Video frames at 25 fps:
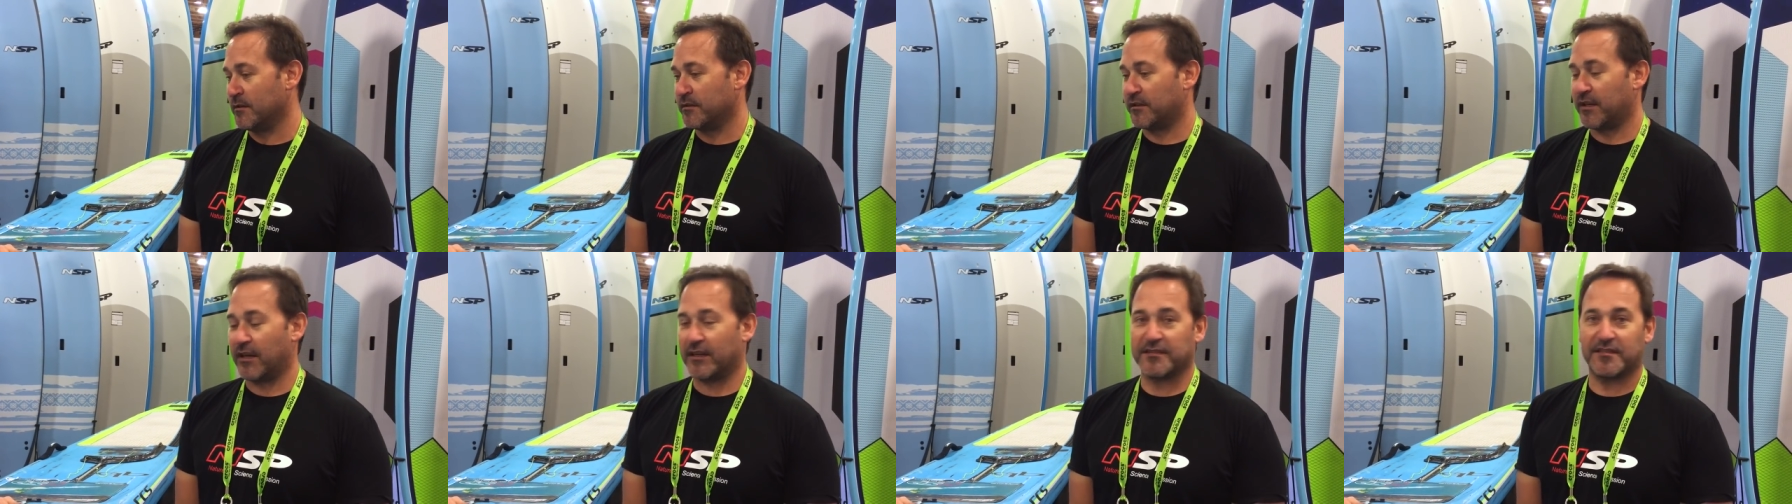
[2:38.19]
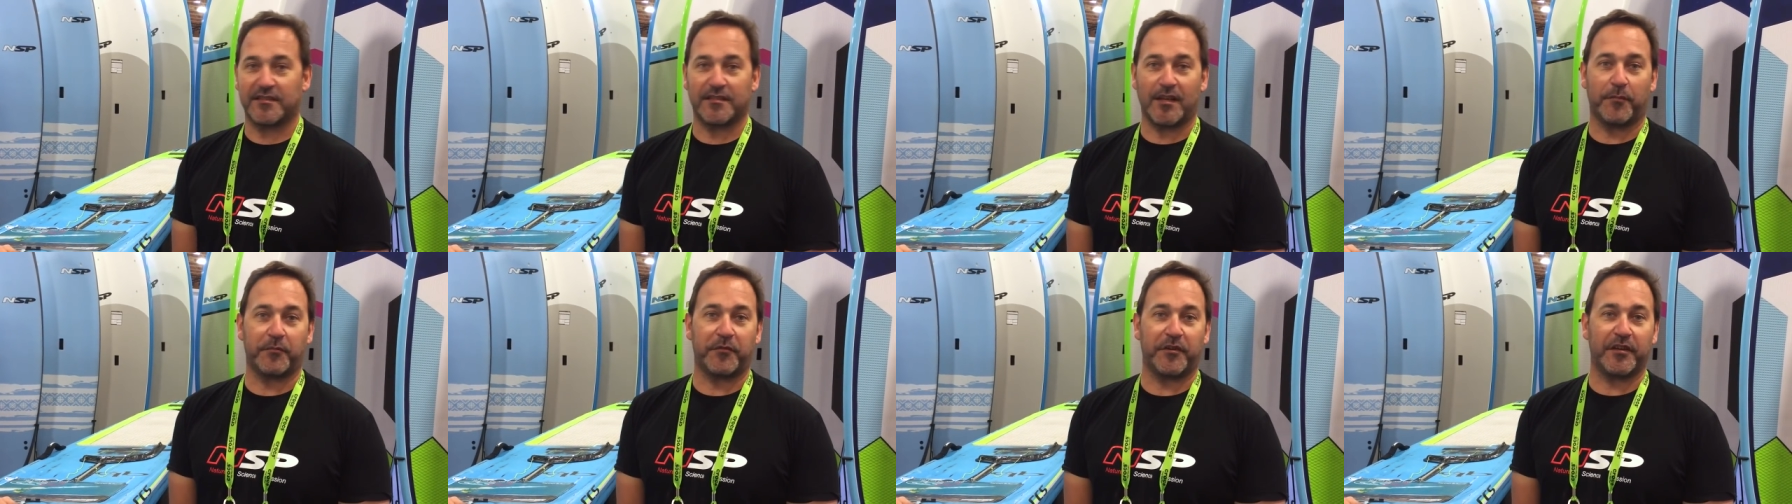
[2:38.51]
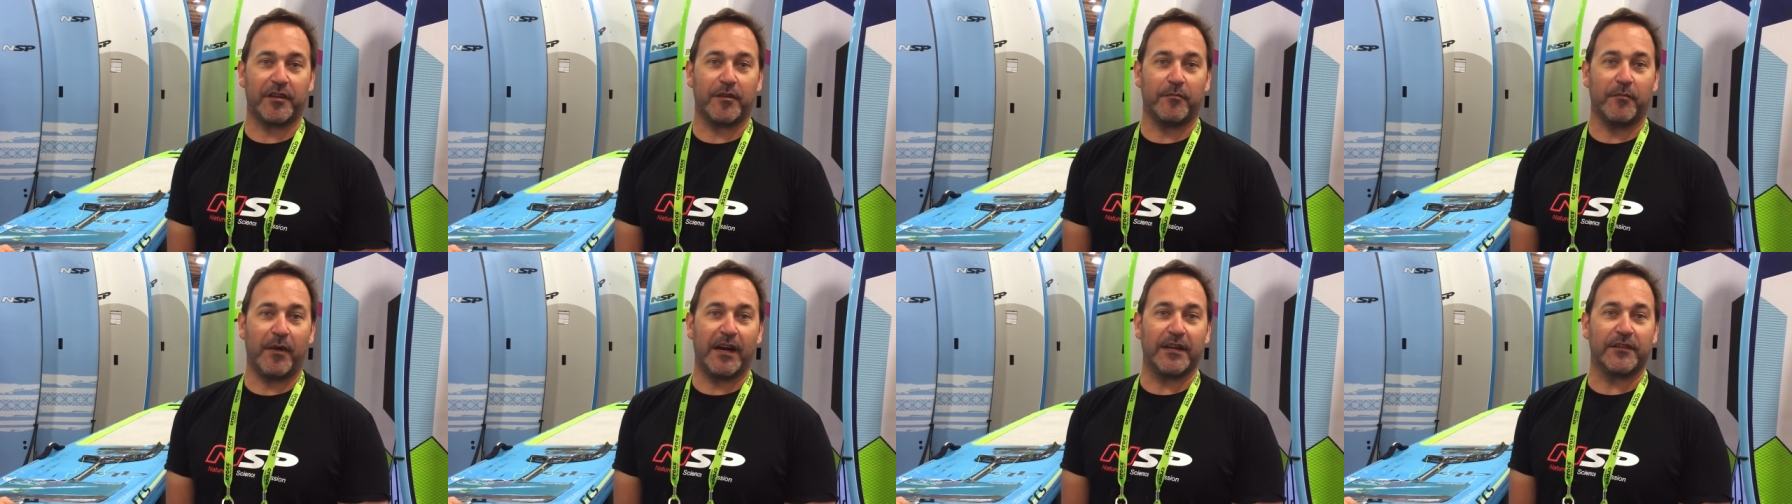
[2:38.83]
done something
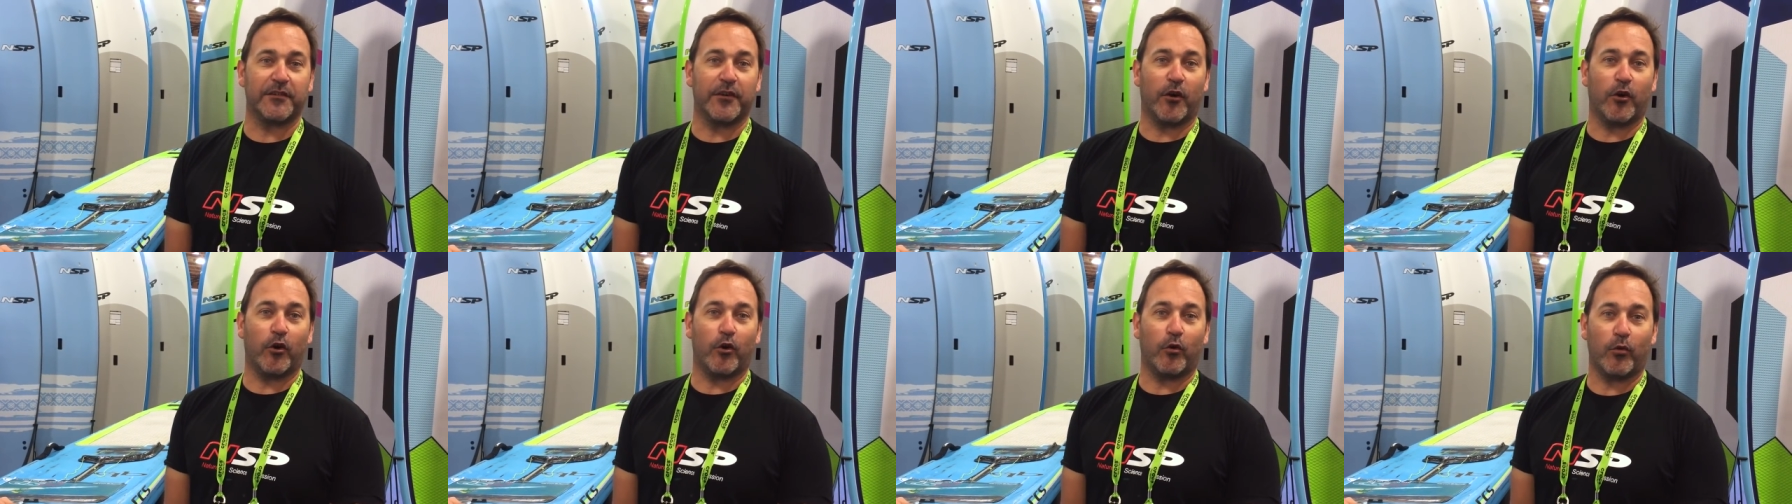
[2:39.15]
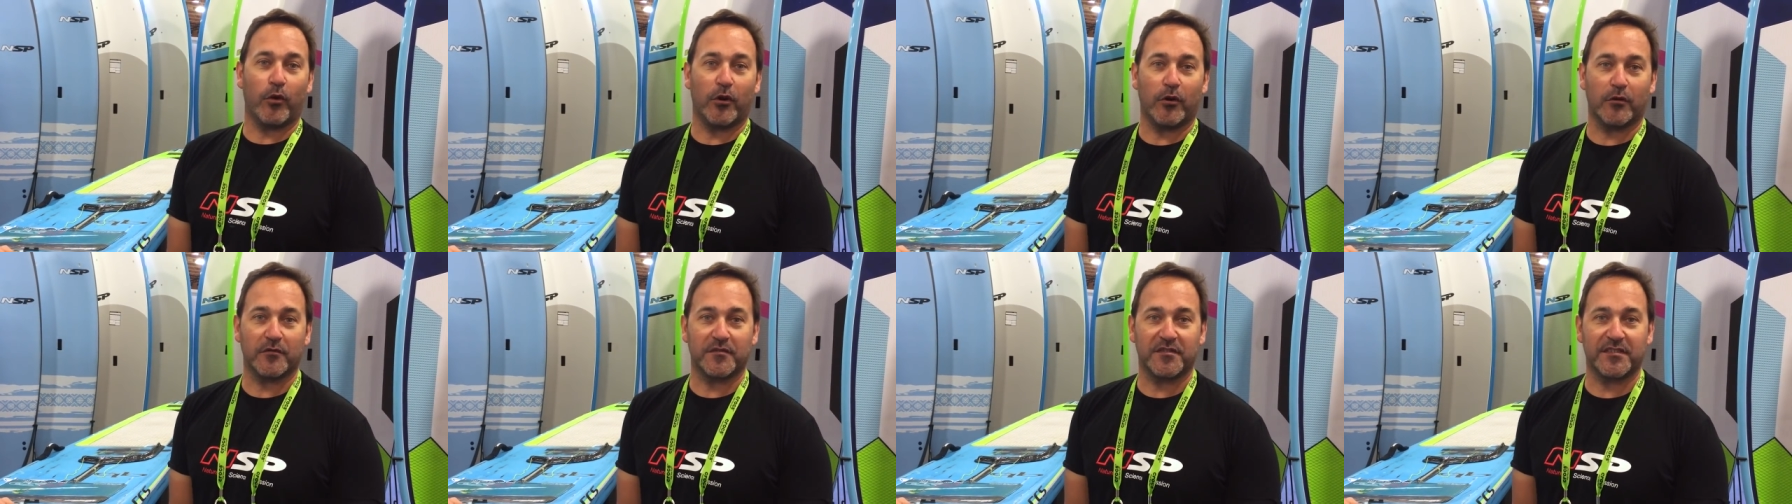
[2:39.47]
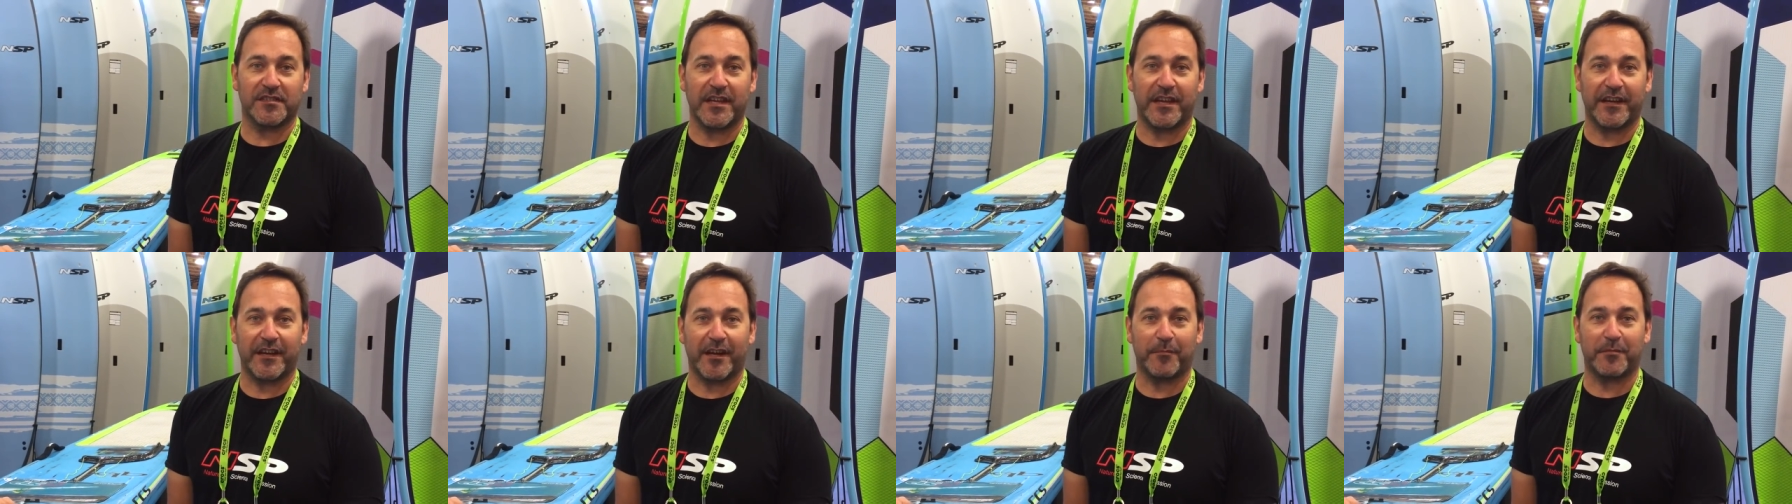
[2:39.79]
and made the whole world
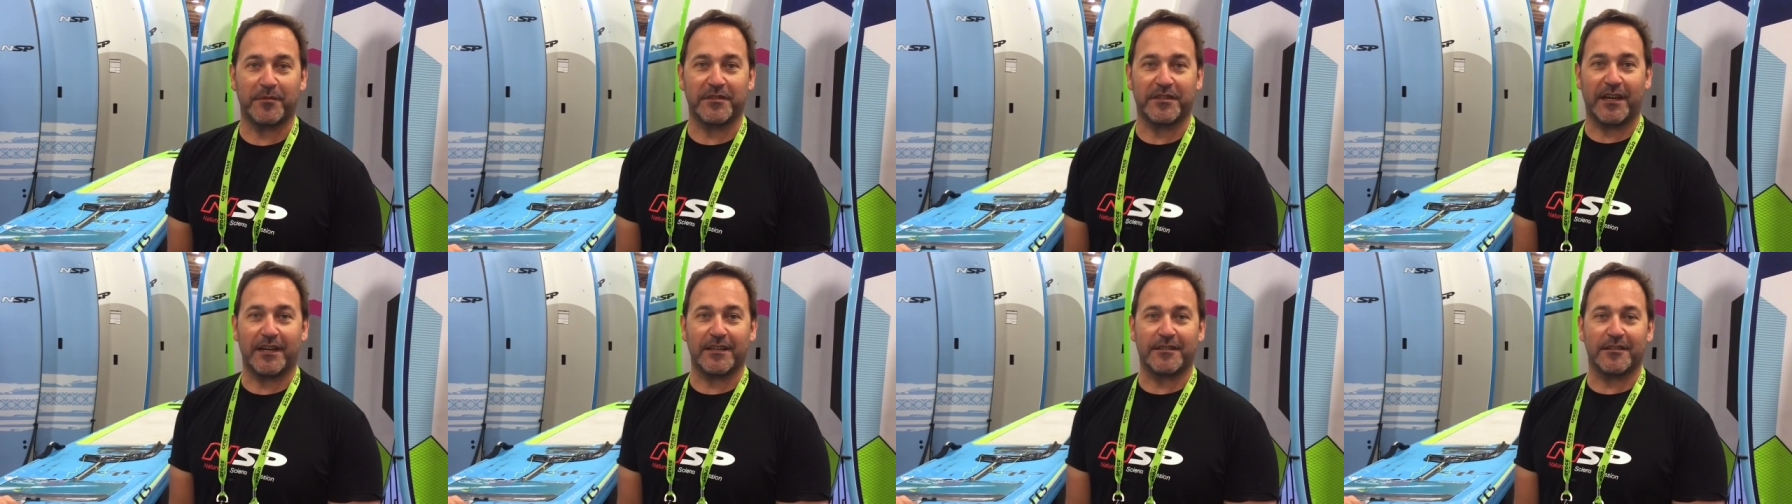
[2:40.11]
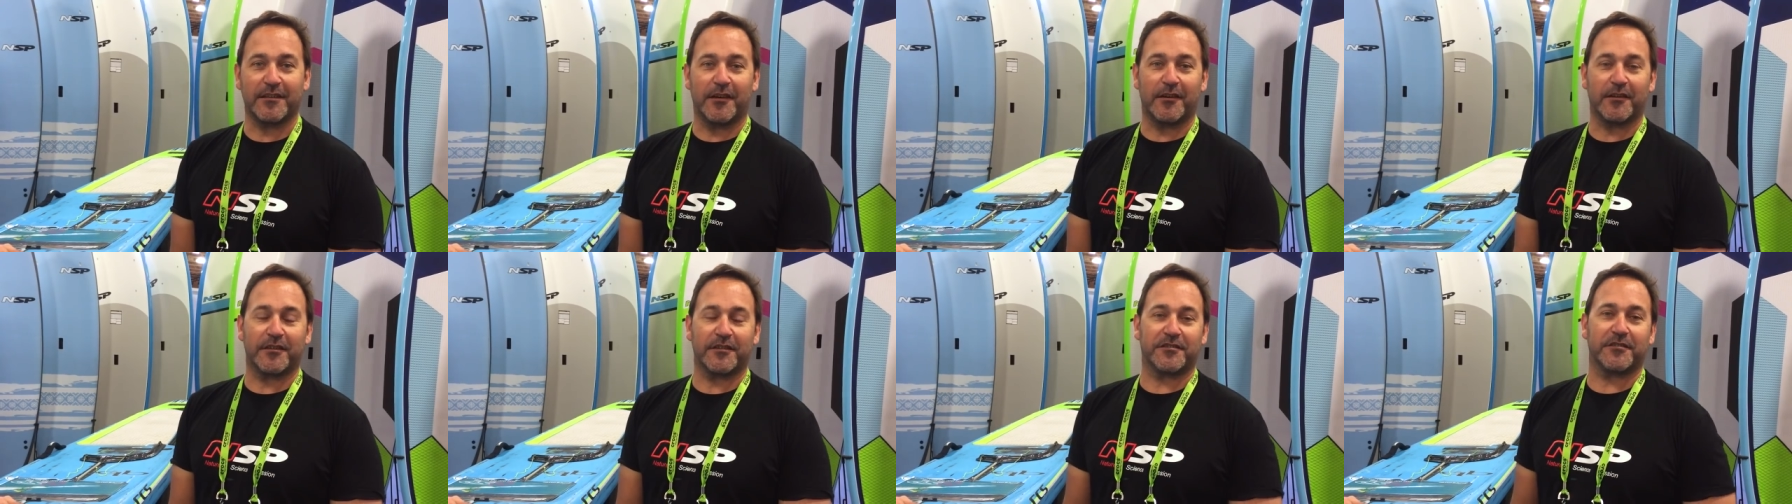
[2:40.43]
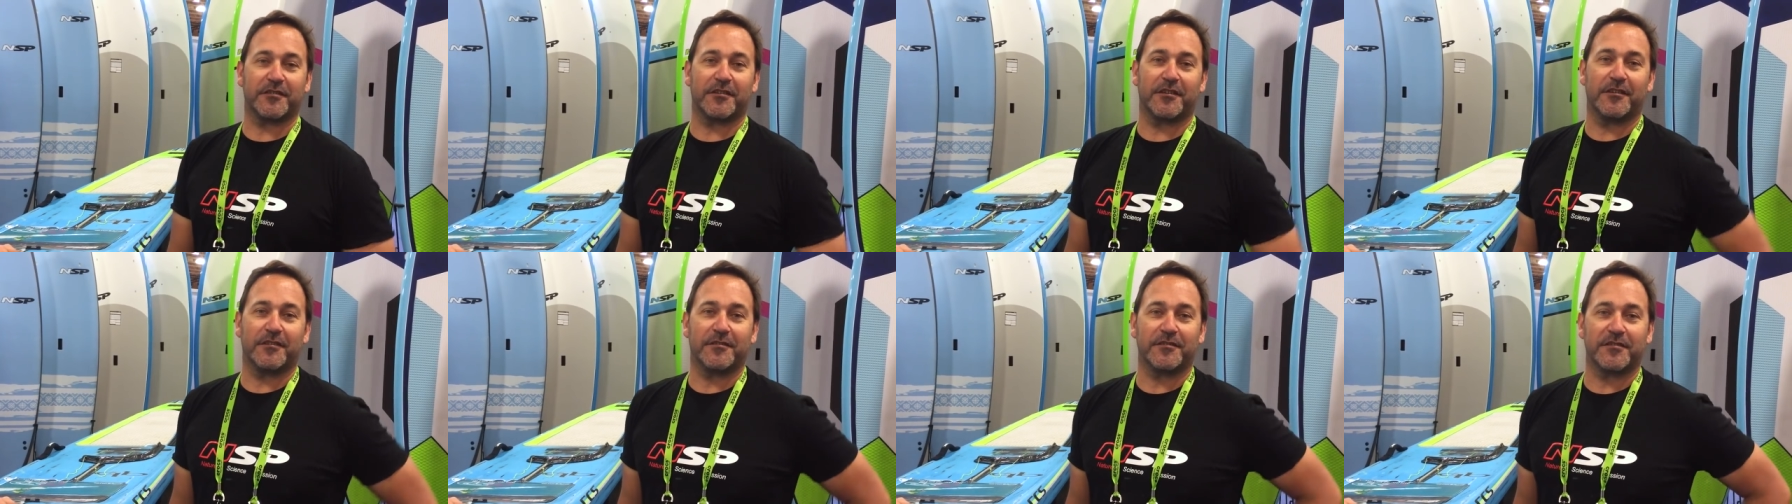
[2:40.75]
stand up and take
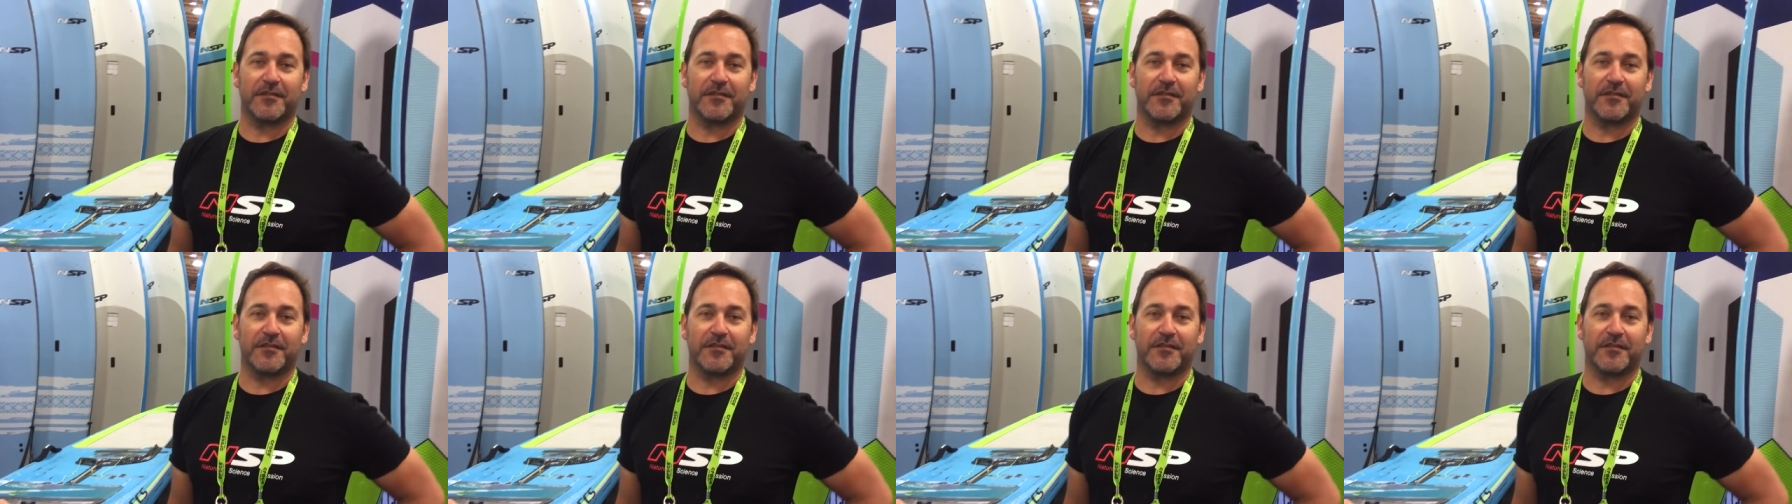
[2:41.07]
notice, you know.